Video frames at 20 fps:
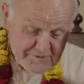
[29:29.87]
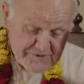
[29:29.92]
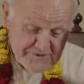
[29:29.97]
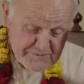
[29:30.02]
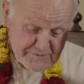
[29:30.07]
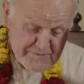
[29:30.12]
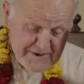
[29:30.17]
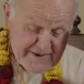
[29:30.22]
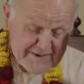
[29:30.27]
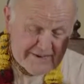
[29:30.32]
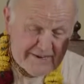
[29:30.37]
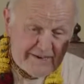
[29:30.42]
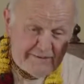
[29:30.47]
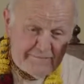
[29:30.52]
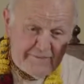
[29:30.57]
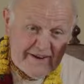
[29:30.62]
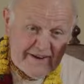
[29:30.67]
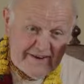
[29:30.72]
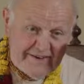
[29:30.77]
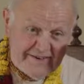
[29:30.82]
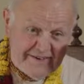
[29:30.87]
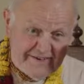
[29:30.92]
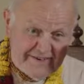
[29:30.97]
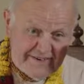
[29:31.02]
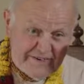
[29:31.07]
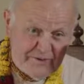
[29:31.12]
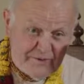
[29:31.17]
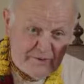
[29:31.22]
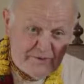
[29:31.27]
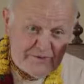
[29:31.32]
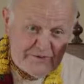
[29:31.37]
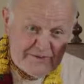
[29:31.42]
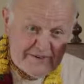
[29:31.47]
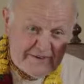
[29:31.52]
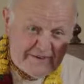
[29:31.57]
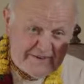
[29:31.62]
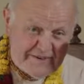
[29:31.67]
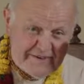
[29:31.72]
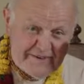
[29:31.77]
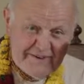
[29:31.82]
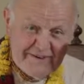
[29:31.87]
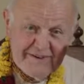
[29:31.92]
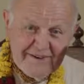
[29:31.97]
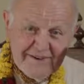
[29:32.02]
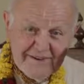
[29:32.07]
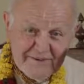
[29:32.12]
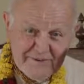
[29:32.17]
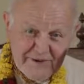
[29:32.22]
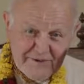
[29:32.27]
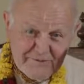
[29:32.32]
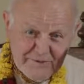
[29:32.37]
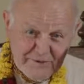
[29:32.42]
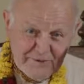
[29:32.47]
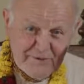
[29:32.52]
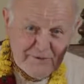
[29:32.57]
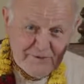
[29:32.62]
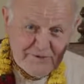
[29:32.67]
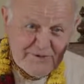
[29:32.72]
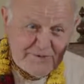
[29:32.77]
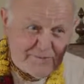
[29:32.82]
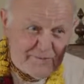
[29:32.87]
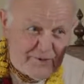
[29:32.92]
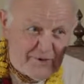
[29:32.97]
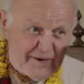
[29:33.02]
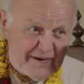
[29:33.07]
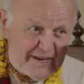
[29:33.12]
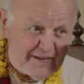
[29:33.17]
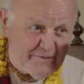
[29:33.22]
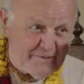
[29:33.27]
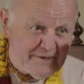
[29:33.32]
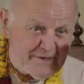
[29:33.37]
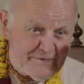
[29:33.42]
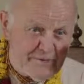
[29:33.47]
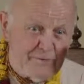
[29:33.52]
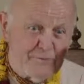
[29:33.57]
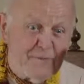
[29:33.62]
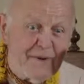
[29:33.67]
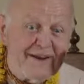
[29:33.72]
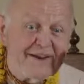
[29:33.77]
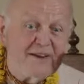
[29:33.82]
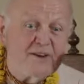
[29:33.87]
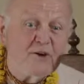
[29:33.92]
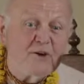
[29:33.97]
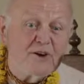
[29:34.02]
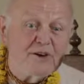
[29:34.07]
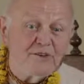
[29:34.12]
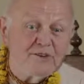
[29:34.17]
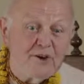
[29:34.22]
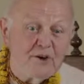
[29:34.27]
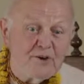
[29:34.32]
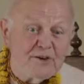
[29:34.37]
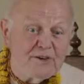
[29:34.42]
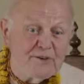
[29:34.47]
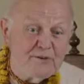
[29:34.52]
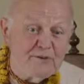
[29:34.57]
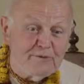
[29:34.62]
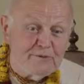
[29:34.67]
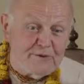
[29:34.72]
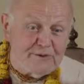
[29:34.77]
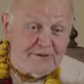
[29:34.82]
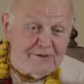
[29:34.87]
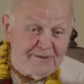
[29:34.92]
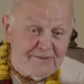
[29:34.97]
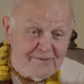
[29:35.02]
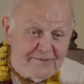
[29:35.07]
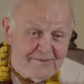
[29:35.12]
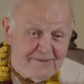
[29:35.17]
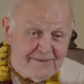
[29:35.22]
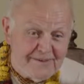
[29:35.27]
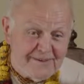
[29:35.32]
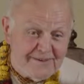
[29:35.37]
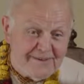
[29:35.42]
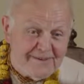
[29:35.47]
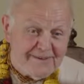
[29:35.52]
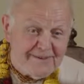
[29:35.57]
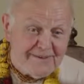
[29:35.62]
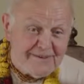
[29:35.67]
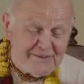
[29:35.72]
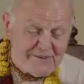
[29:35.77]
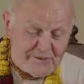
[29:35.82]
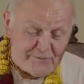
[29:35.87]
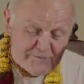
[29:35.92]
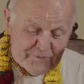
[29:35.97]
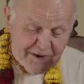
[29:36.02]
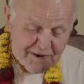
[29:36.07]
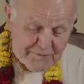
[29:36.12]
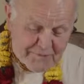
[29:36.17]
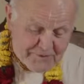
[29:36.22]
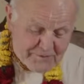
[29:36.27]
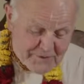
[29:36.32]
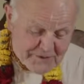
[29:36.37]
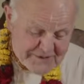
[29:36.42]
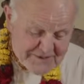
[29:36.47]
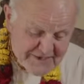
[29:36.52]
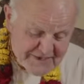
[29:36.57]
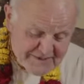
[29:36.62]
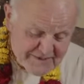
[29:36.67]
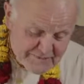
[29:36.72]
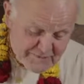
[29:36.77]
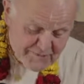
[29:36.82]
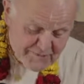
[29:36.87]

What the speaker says: was a medical man. He knows that you have to close the bottle, otherwise we might knock it over. So Prabhupada would take the